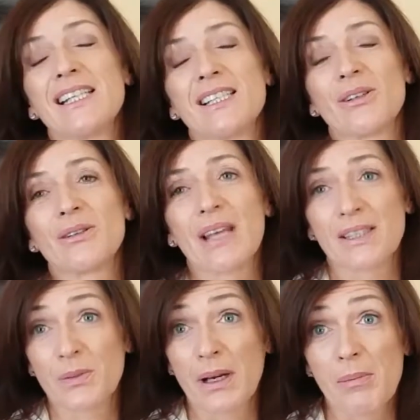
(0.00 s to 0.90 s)
So
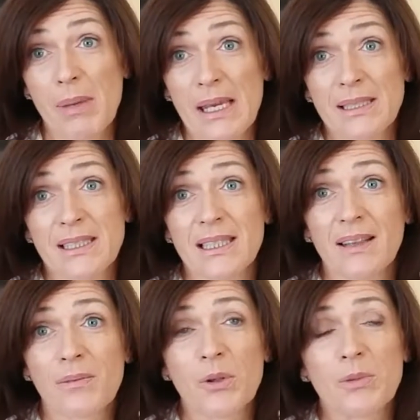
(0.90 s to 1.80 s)
that's where I'm based at
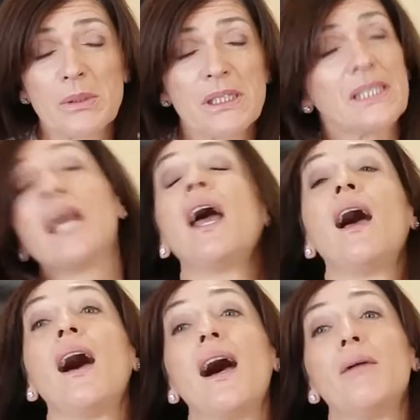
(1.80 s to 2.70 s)
the moment.
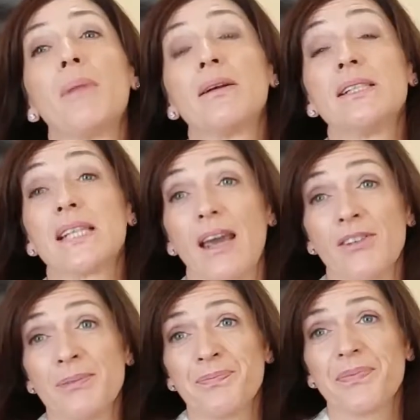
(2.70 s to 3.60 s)
I'm married to
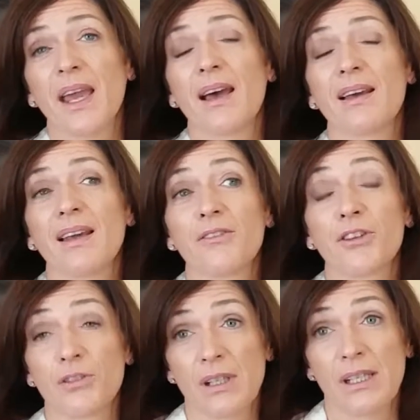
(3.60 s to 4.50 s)
Kevin. I have
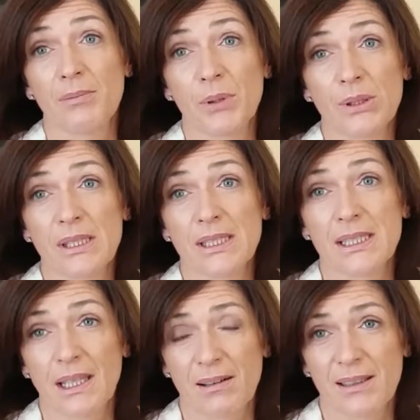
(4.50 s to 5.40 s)
three boys.
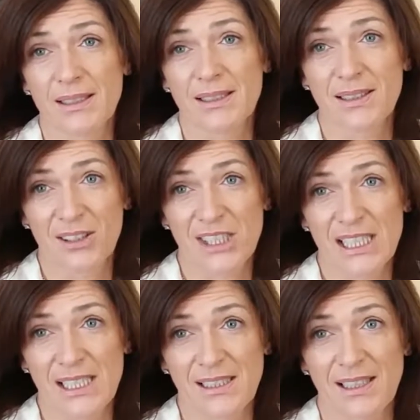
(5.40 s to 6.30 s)
Dara is
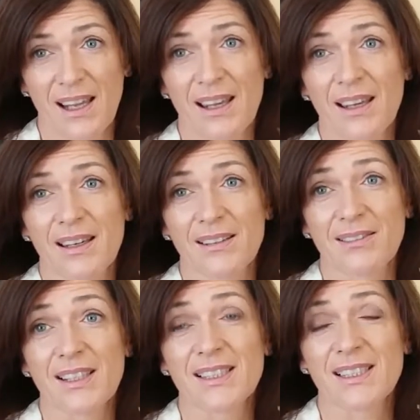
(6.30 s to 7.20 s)
13,
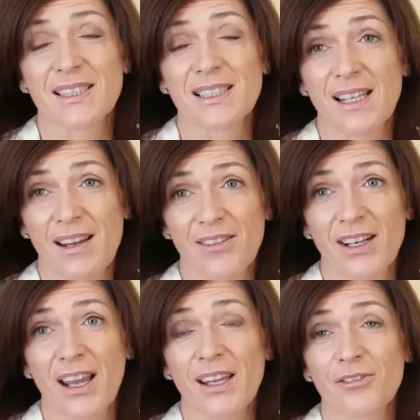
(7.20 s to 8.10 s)
Ross is
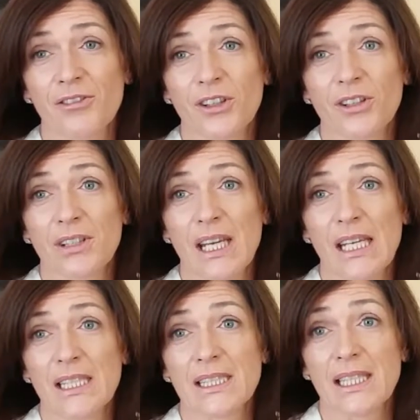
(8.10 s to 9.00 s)
11, and Fionnán
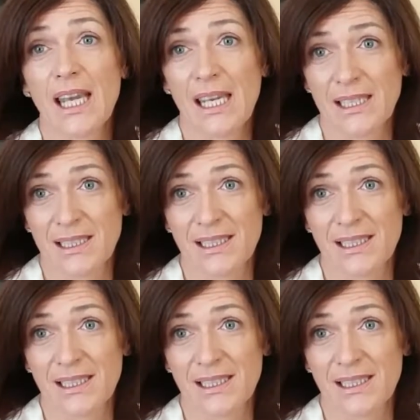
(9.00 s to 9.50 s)
is 8.